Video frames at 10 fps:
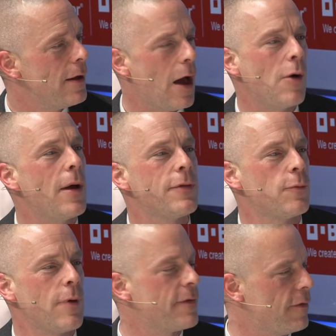How about
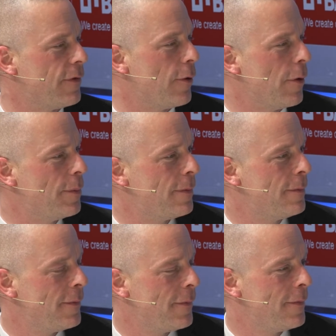the rest of Europe?
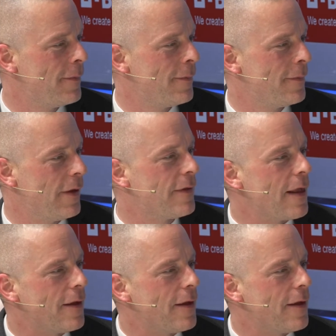Is there